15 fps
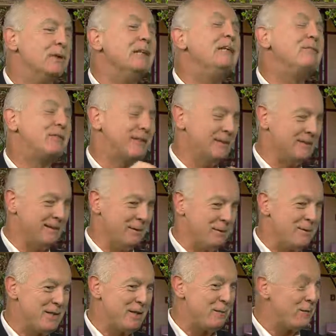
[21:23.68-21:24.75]
belief
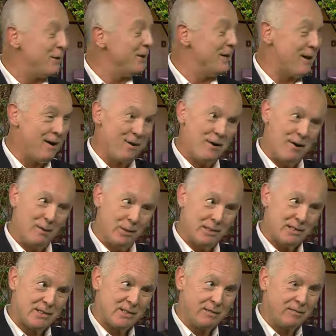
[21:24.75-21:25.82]
systems that really aren't
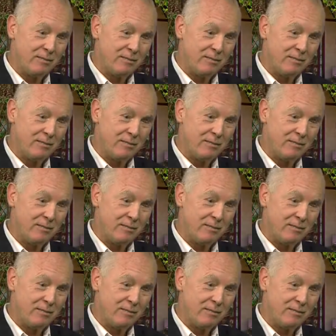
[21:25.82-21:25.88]
ours.